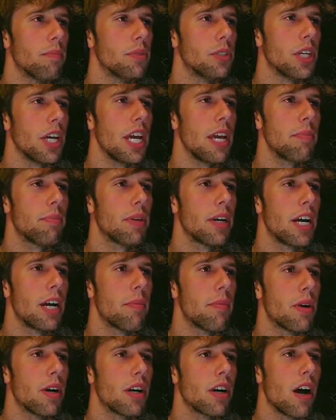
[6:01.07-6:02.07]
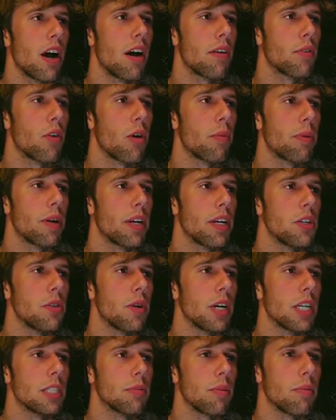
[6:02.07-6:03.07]
From J. Blair Murkoff,
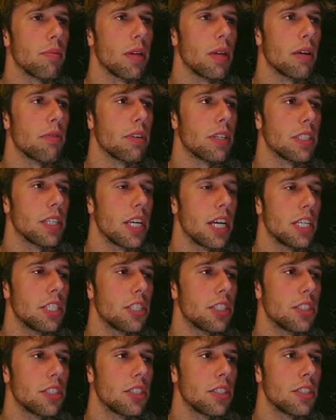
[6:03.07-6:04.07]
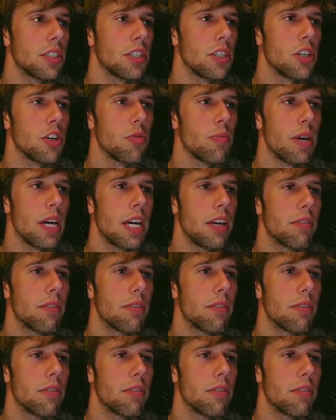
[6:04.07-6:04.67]
Corporate U.S. Blah blah resignation.